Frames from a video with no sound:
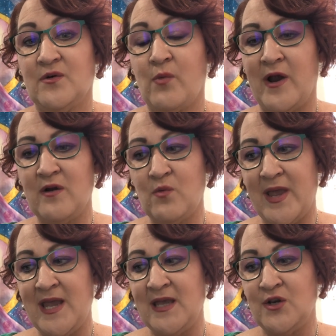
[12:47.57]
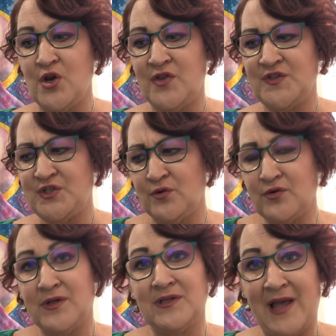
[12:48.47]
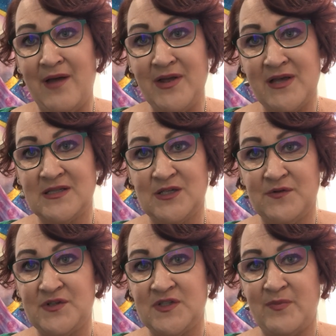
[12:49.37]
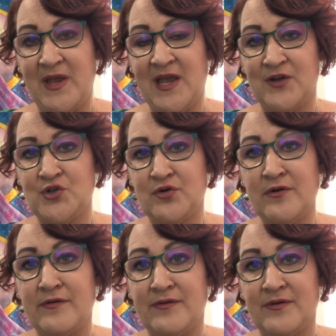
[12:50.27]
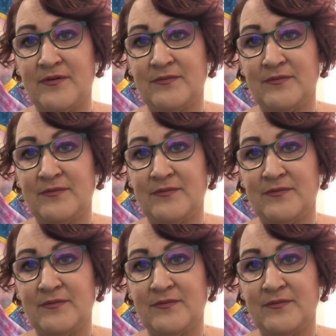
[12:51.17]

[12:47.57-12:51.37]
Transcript: where are we still not allowing ourselves to speak our truth.